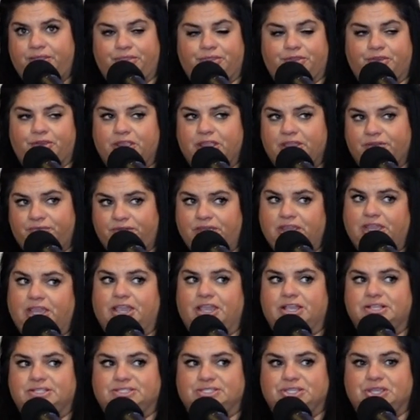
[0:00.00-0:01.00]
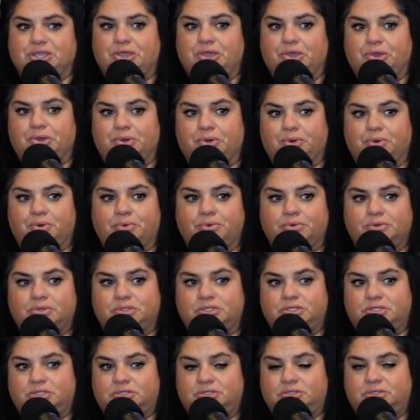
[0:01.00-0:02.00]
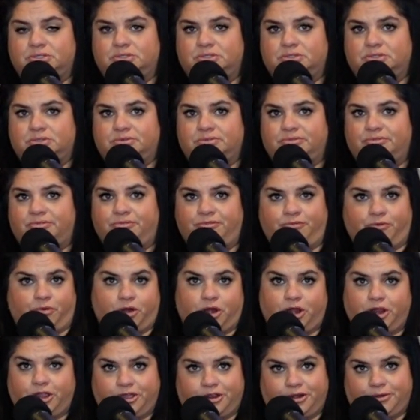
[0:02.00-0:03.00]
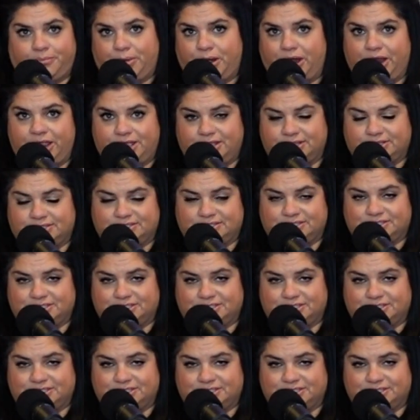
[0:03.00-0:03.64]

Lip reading: And they're giving it to you for a good price.